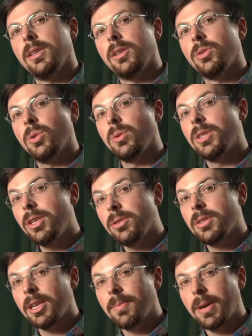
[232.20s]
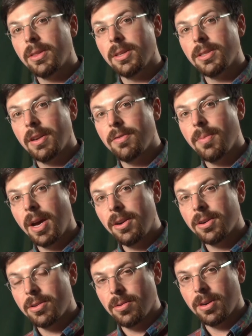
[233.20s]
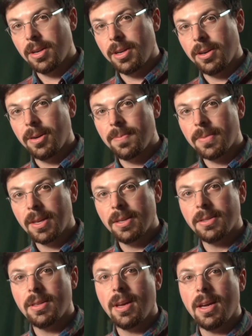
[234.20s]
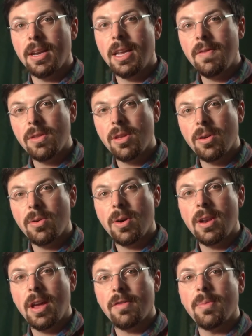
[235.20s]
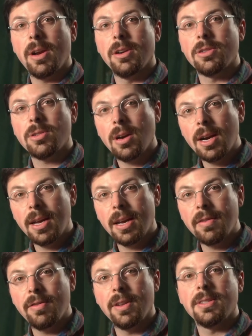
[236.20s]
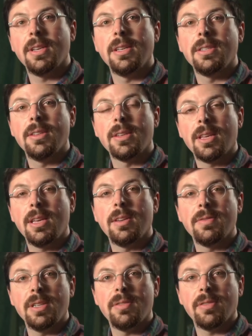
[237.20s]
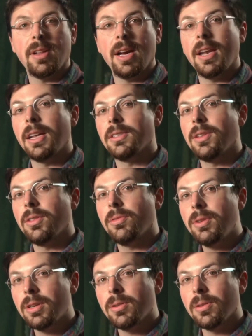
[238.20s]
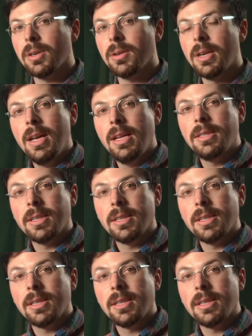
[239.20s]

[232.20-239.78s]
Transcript: So what's interesting about this F minor chord here is that even though an F minor triad fits into the key of D flat as the 3 chord, it's